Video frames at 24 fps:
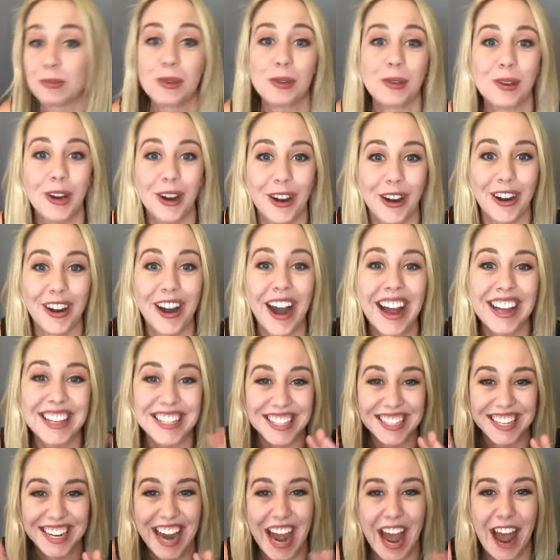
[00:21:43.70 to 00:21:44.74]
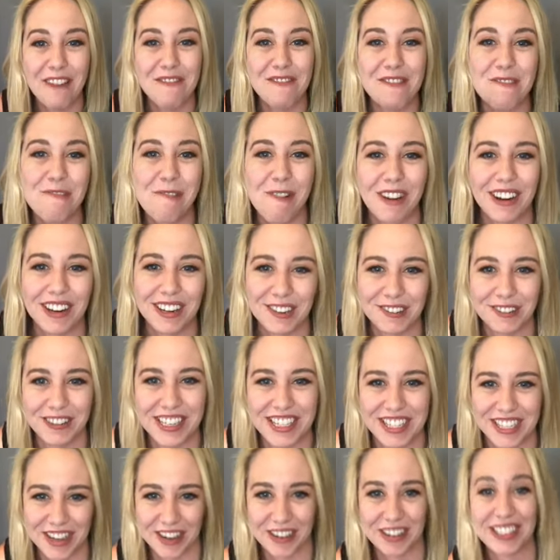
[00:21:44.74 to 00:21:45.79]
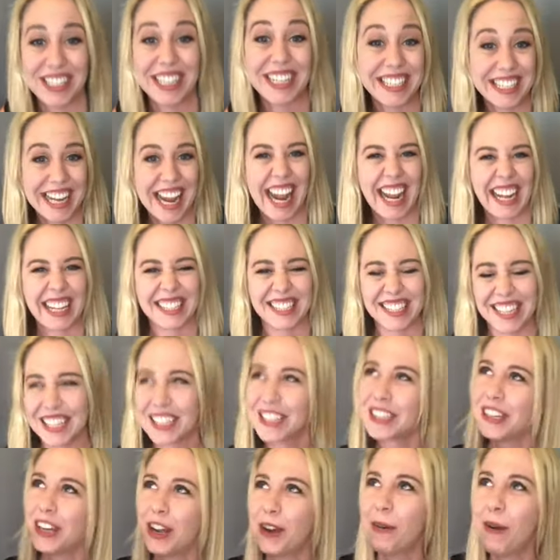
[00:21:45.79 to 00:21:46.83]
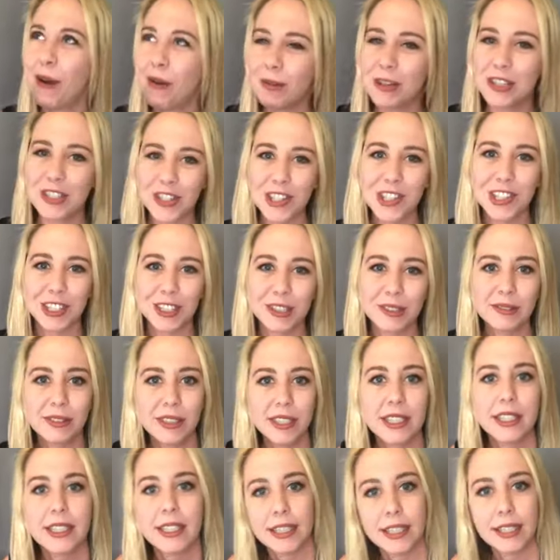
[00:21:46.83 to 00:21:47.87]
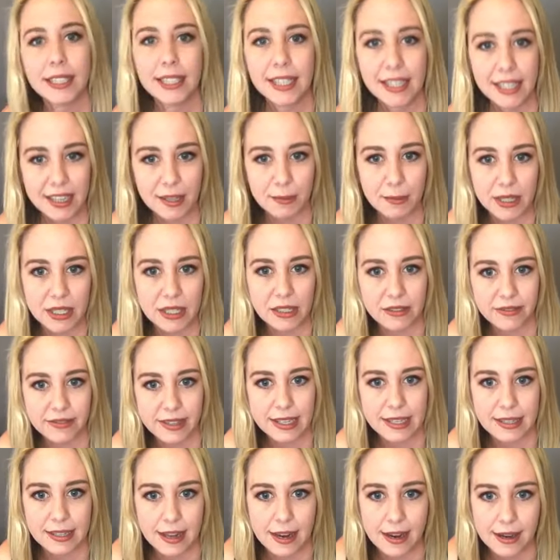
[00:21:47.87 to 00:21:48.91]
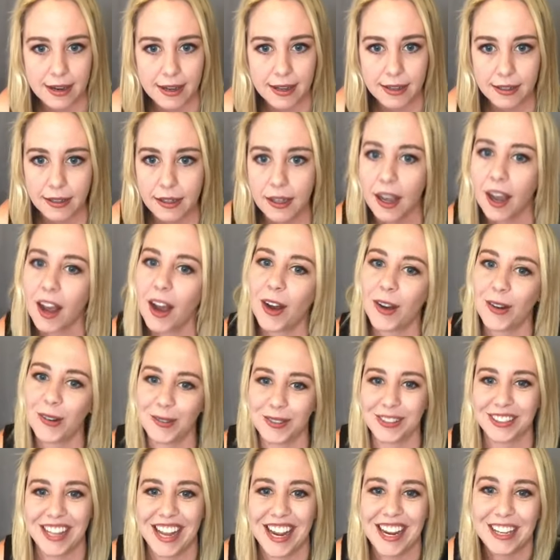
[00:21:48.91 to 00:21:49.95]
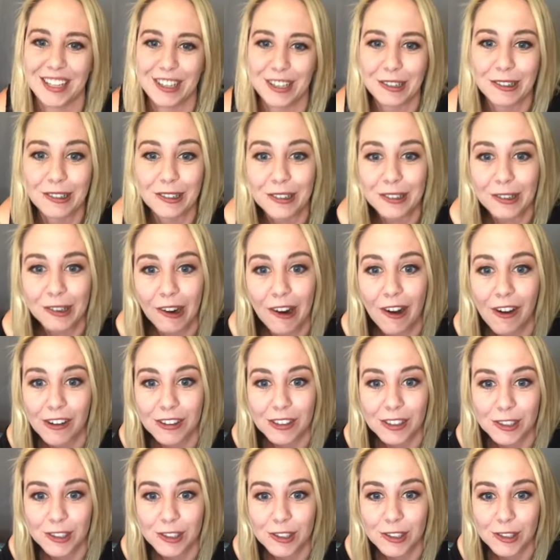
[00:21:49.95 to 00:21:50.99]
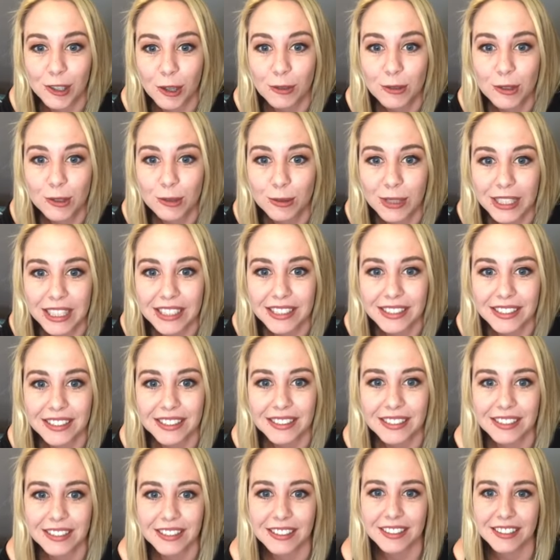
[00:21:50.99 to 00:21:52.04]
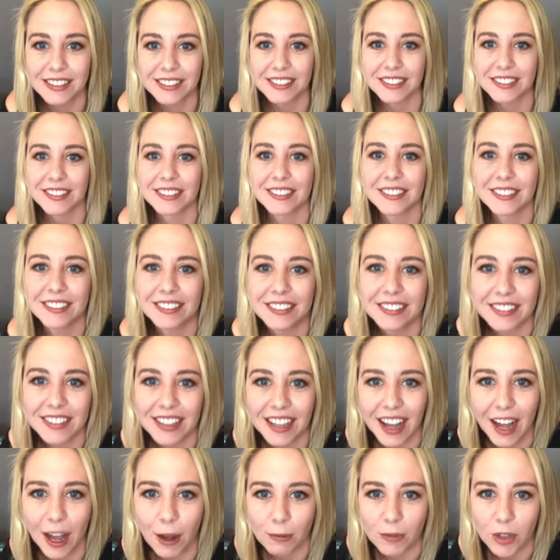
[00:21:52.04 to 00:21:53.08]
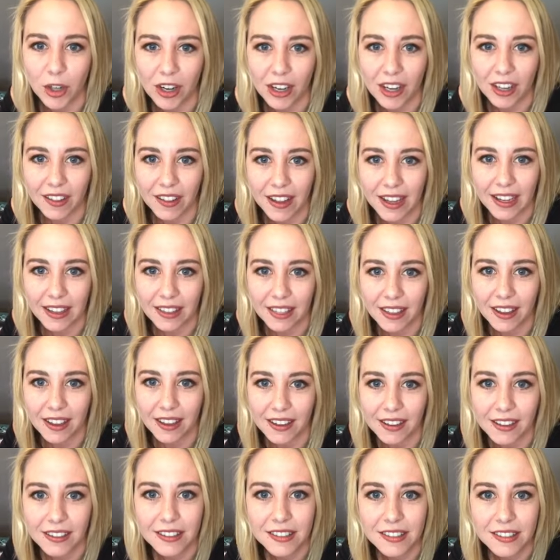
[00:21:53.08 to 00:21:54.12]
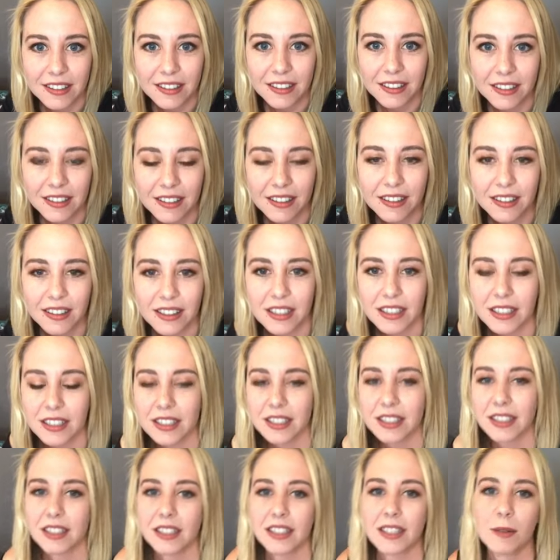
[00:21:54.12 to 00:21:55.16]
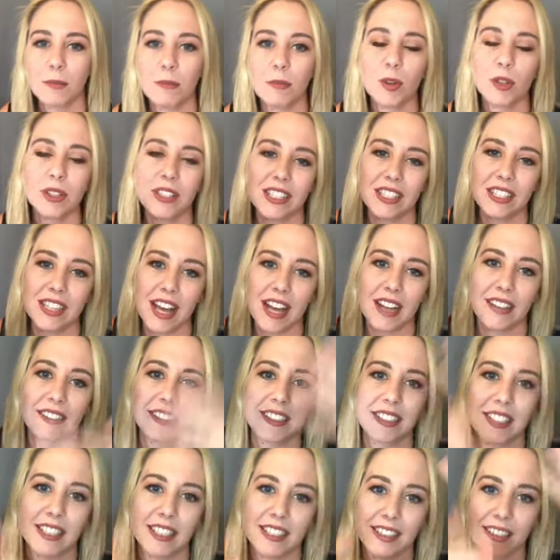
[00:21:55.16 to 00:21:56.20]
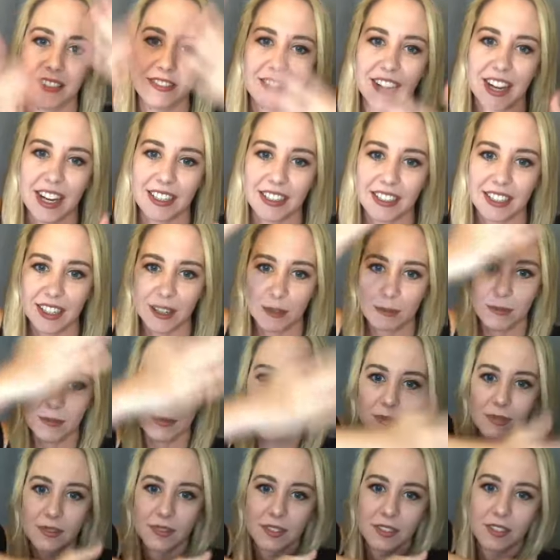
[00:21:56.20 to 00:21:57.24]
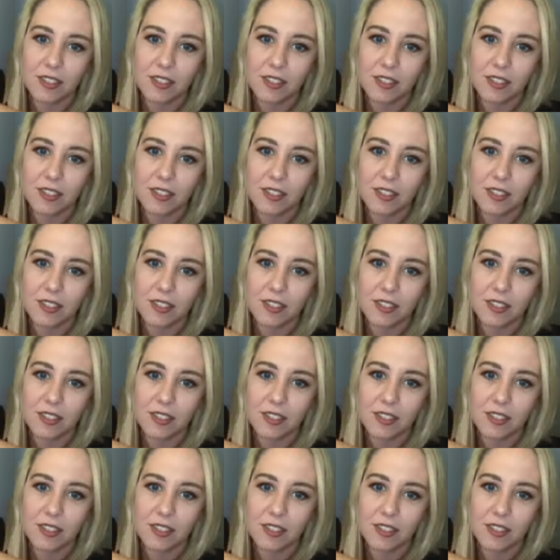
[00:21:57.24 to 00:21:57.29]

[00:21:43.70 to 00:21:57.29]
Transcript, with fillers: computer has never wanted to restart today it's like you know what we should do in the middle of the signing oh thank you y'all are so sweet i'm trying to like things multi-talented in the fact that I'm